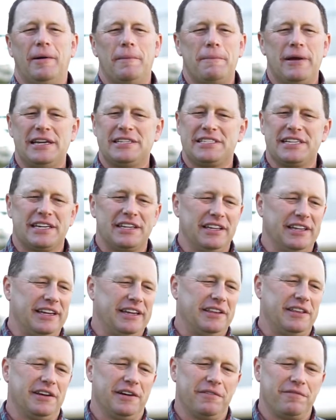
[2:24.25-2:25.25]

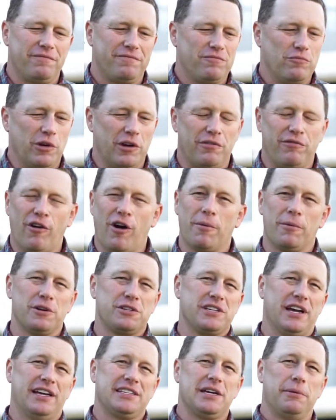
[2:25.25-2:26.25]
Basically, when a farmer
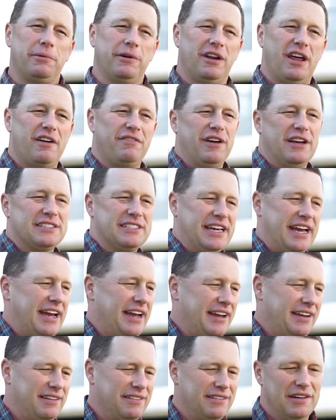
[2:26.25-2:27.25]
signs up at
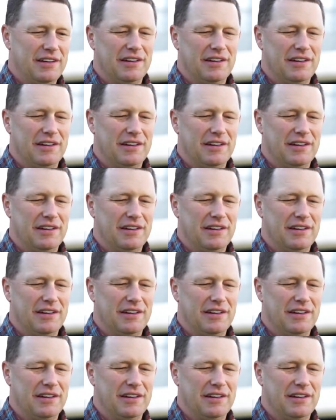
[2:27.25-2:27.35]
FSA